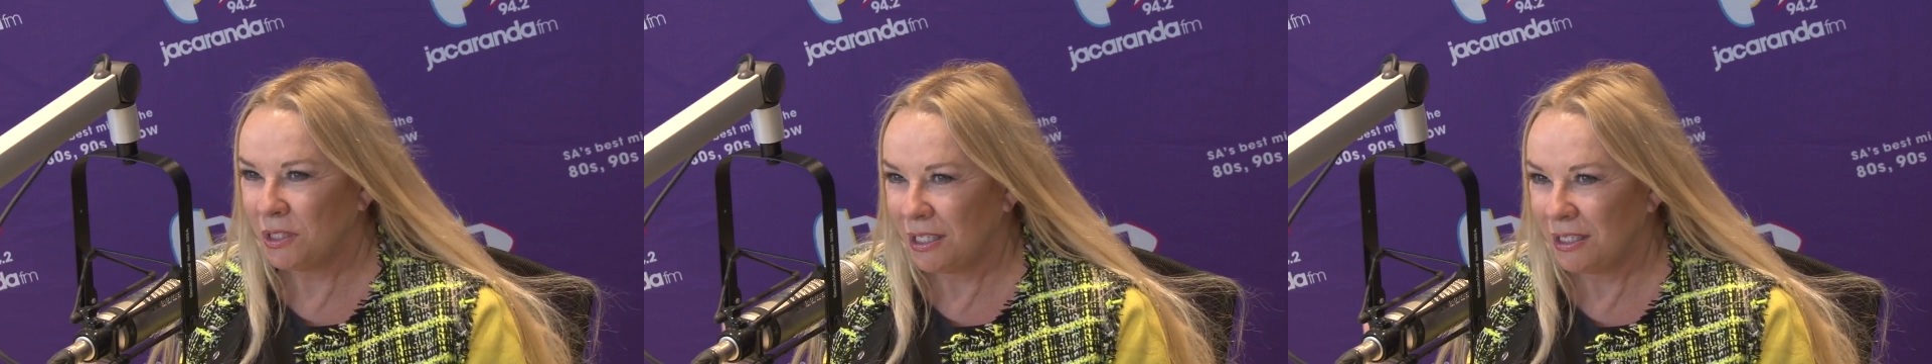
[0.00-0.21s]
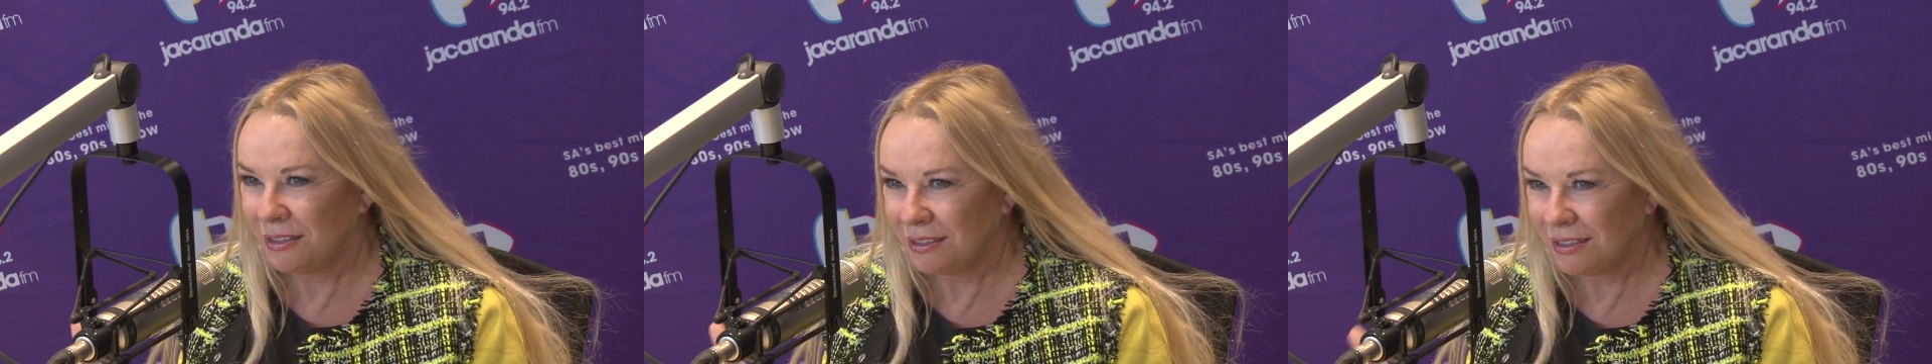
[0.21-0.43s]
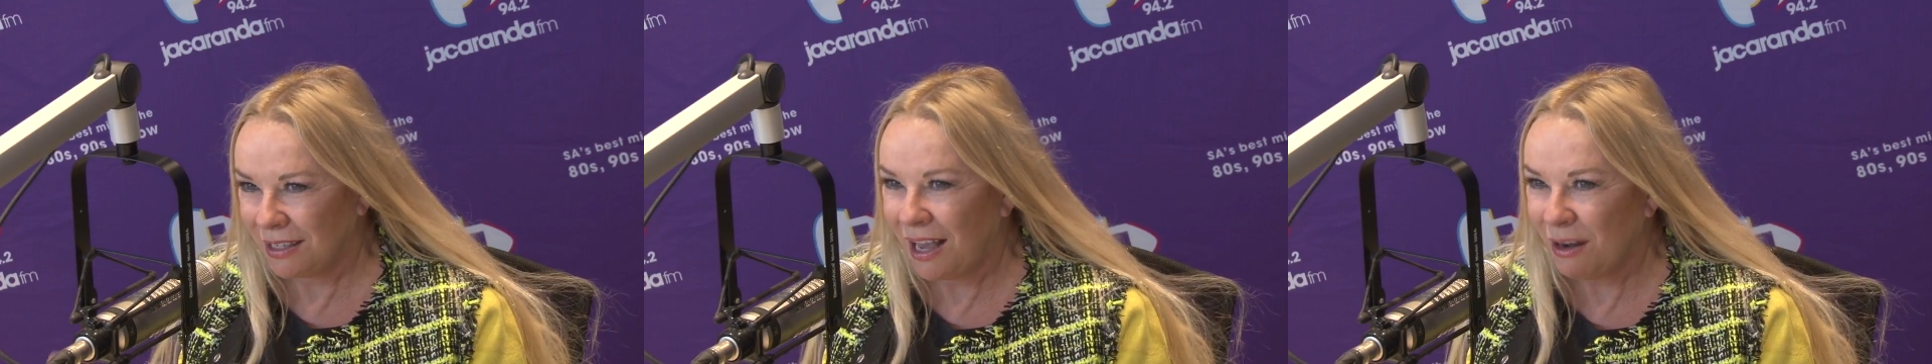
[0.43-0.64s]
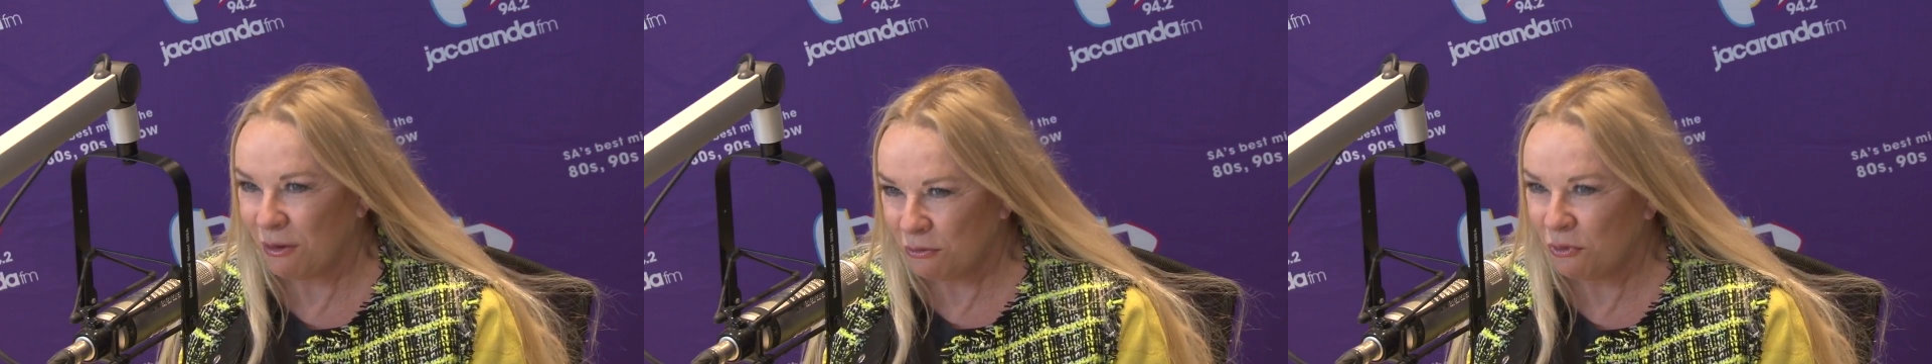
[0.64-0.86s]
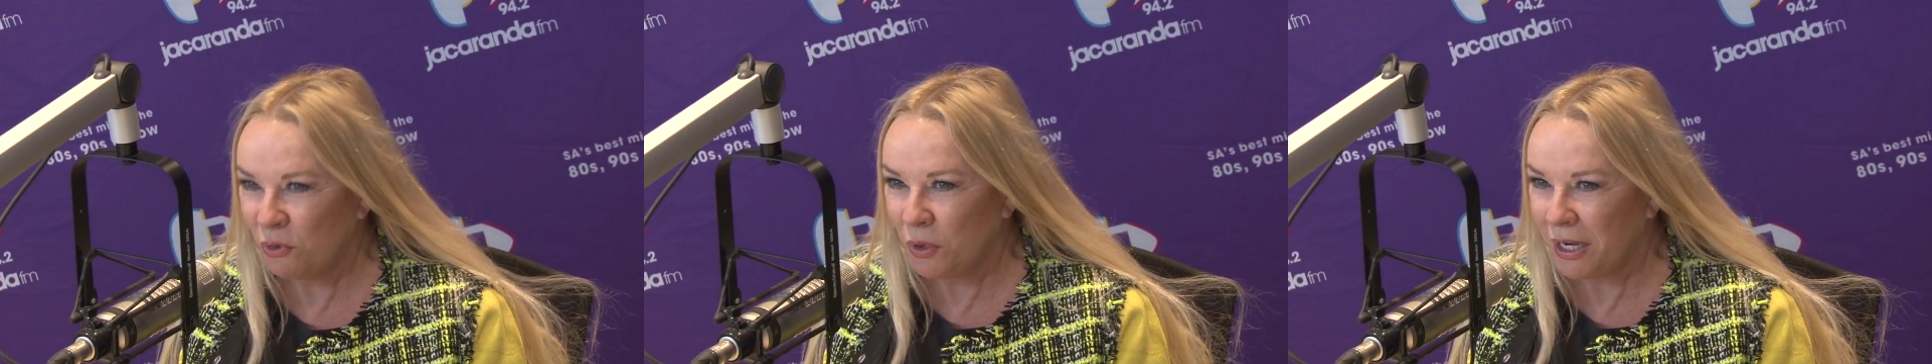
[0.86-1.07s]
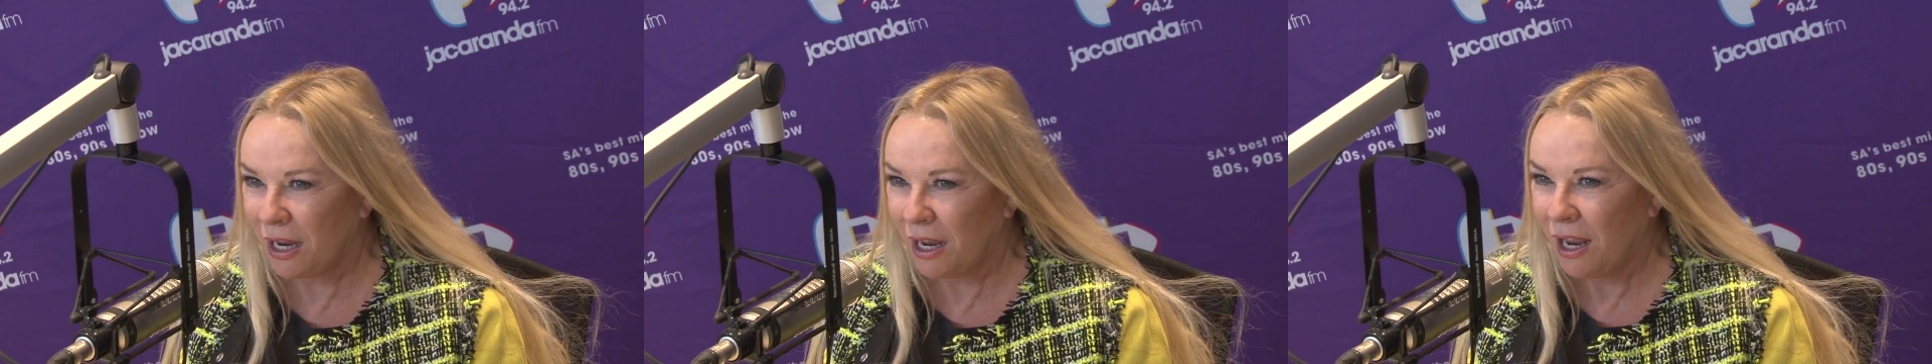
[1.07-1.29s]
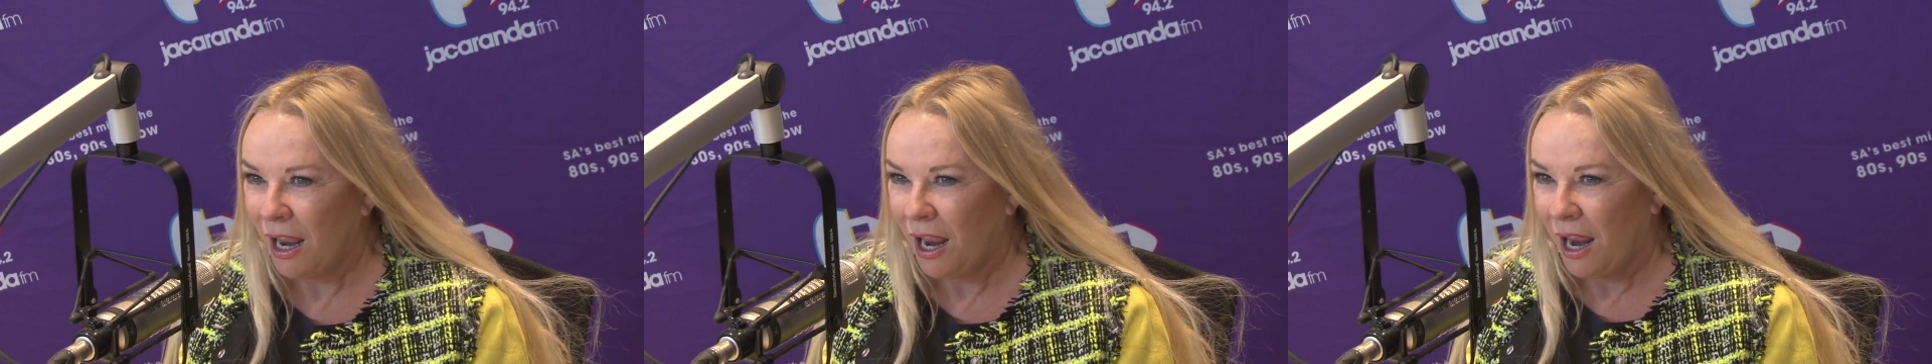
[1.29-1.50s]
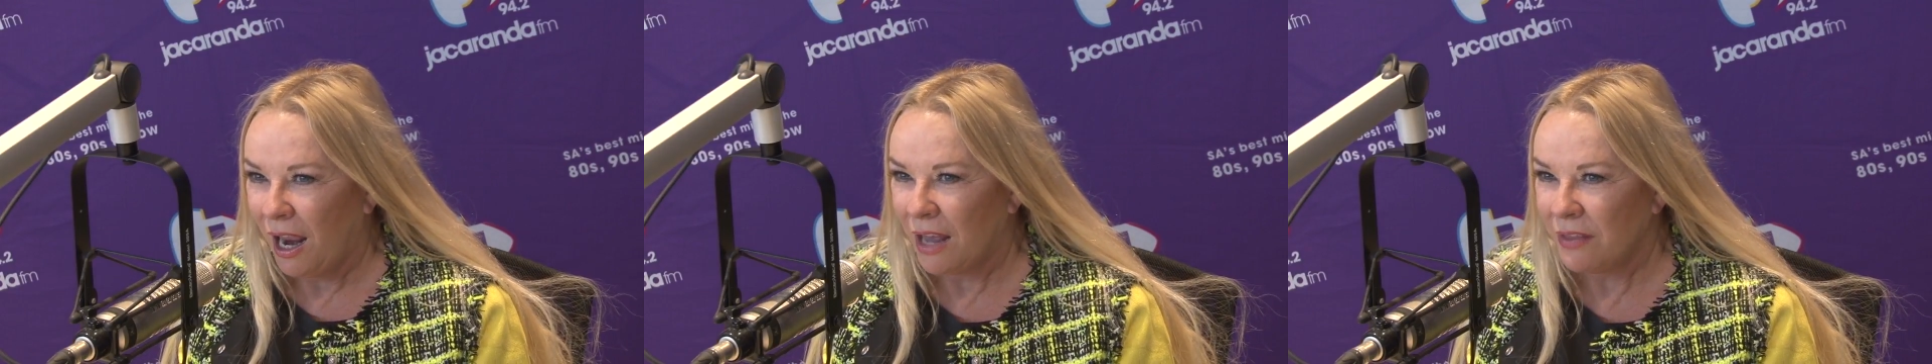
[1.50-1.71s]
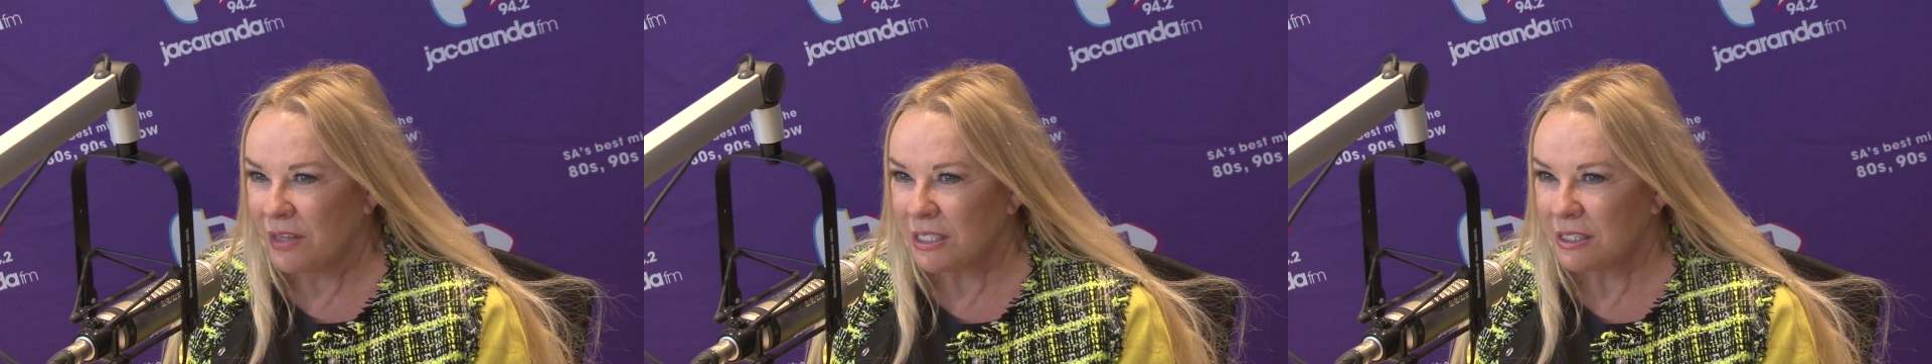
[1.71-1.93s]
in California.
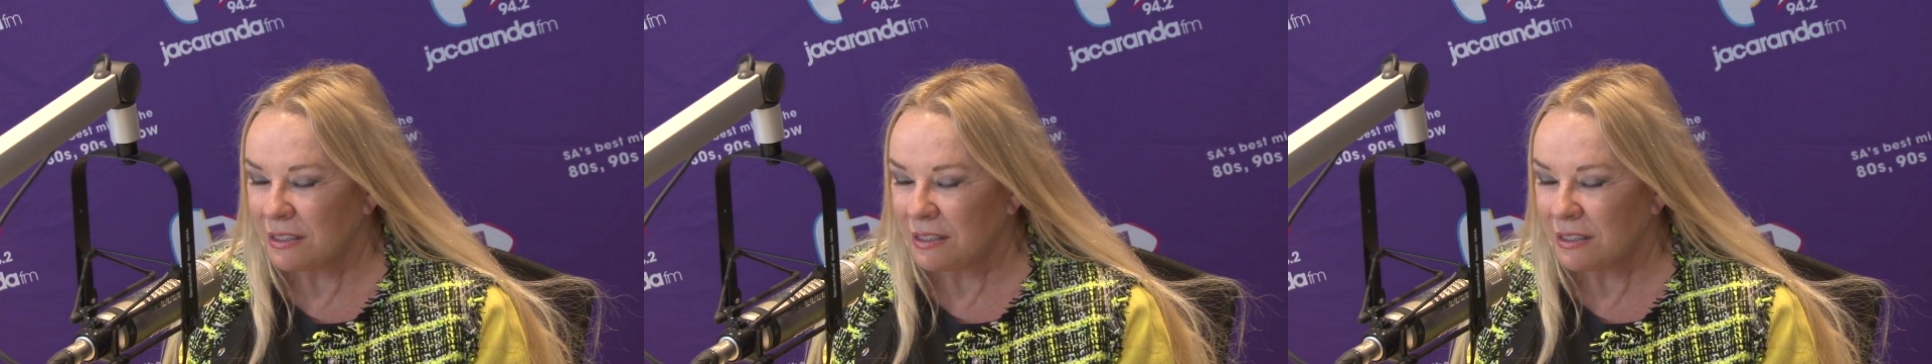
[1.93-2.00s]
And they